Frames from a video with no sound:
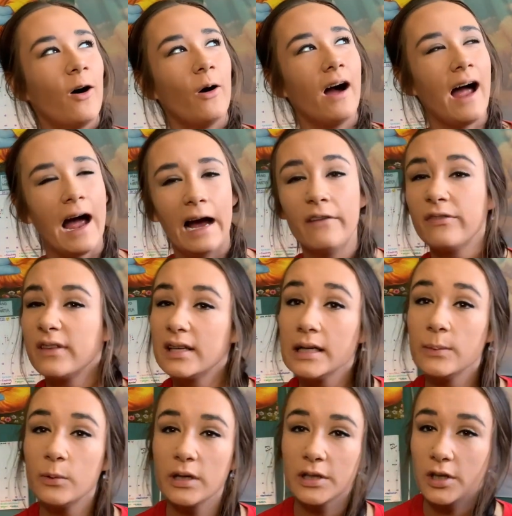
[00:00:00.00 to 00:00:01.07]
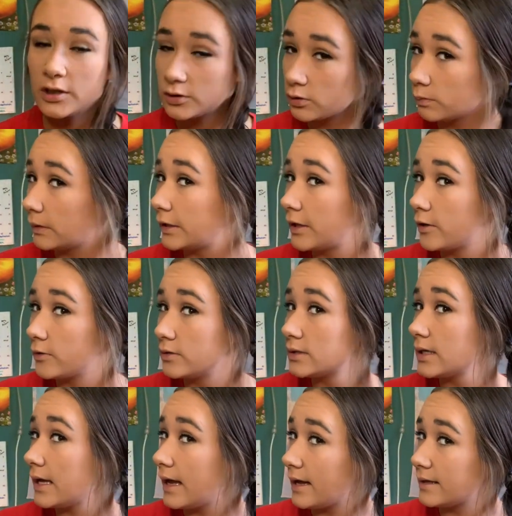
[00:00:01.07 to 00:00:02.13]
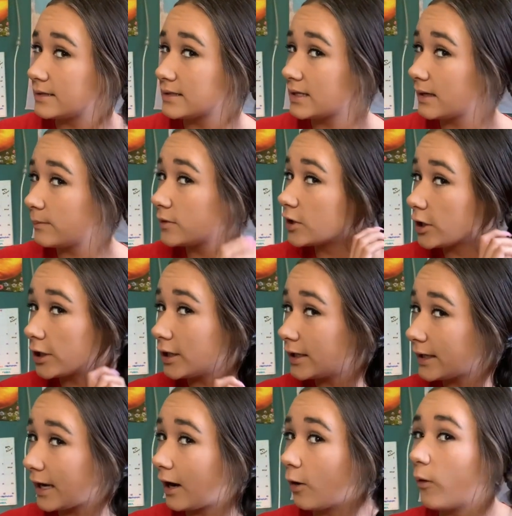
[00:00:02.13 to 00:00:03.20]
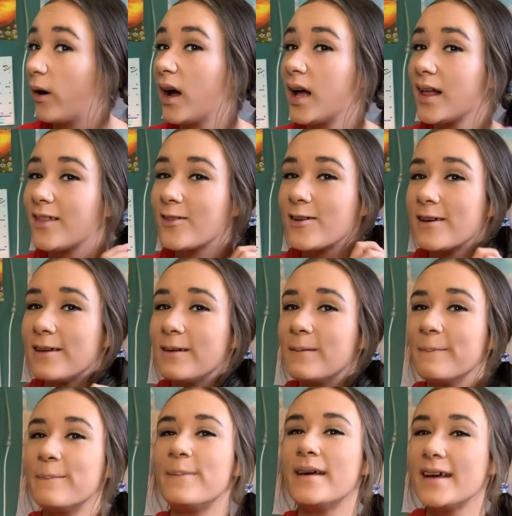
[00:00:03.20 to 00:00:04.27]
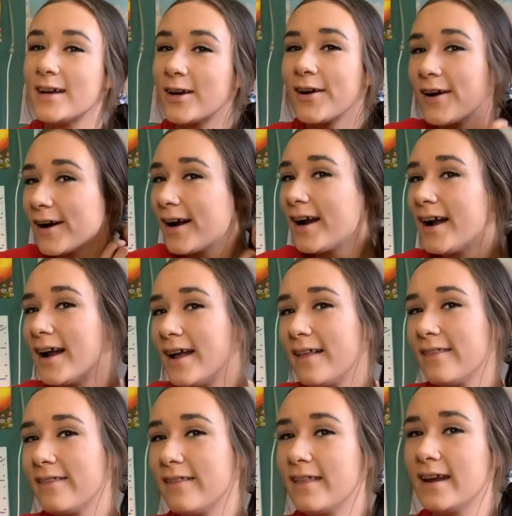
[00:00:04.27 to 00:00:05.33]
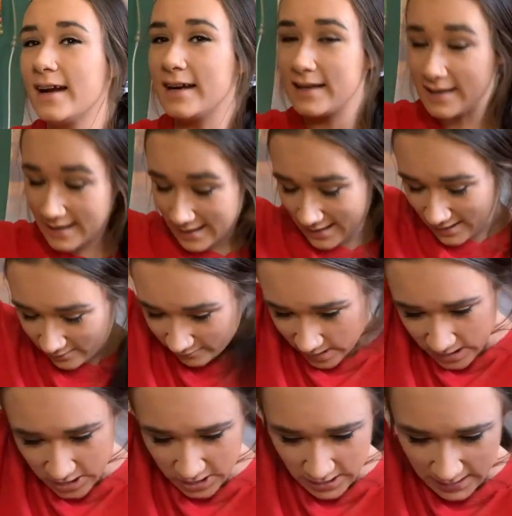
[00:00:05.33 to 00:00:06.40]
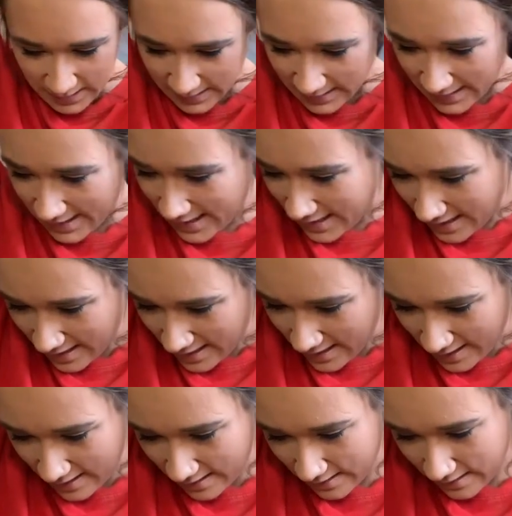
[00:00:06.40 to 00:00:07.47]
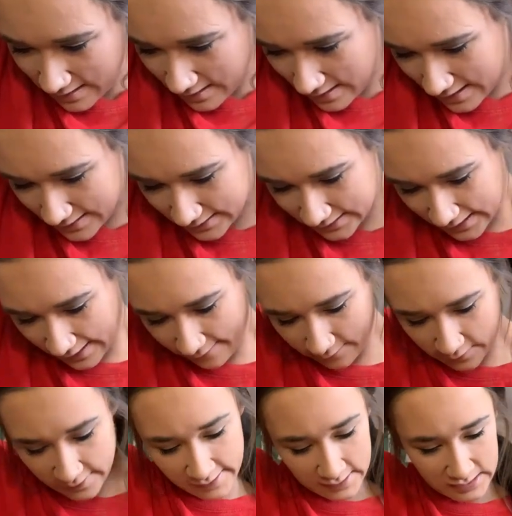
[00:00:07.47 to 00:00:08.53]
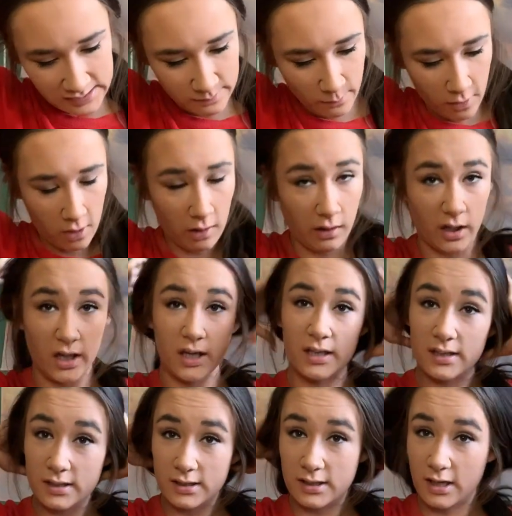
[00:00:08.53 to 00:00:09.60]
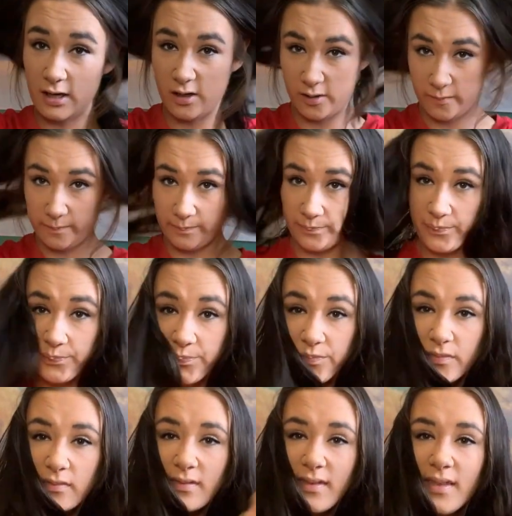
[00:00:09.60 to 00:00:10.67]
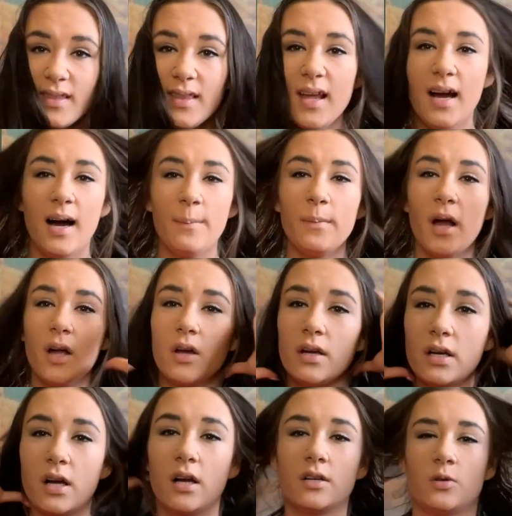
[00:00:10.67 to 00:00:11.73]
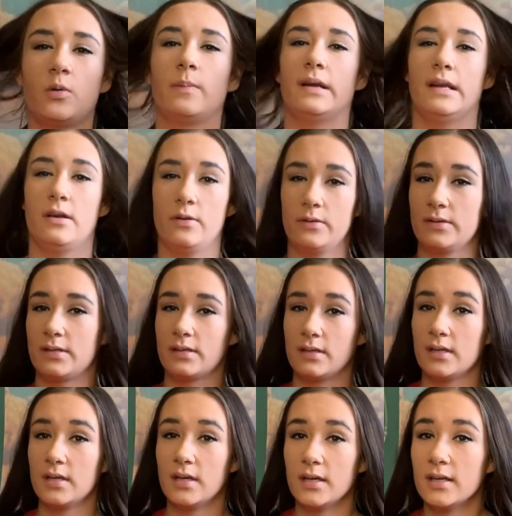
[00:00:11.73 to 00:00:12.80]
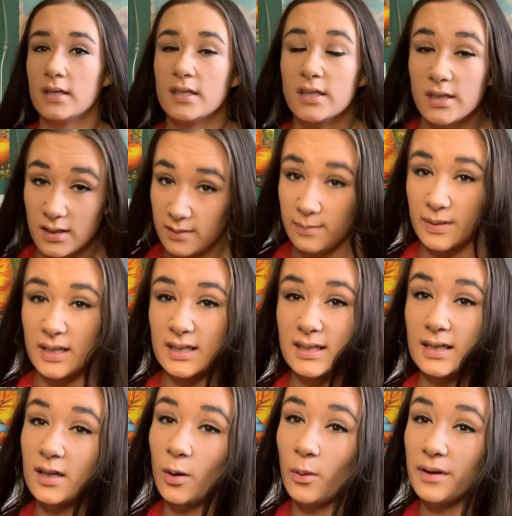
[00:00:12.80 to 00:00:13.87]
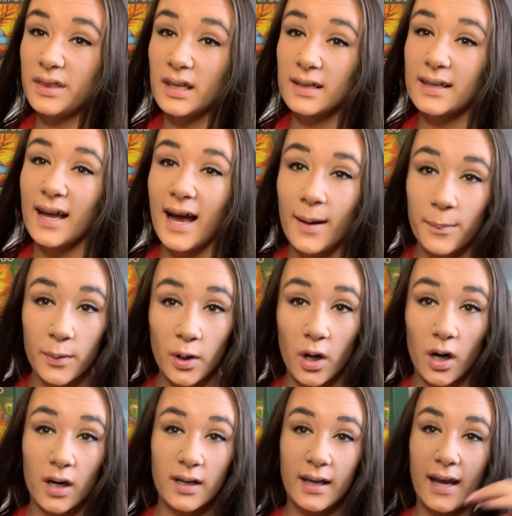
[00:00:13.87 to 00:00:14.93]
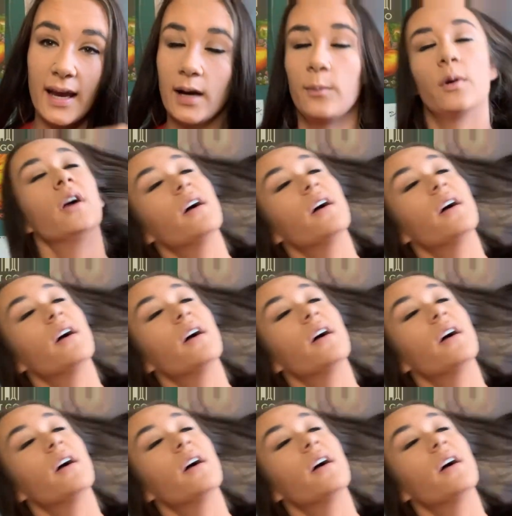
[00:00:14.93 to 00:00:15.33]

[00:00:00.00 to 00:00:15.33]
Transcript: half the time when I contour my nose, it ends up turning out looking bigger than it did originally instead of looking smaller. So I'm not going to contour my nose because I don't want that to happen on camera.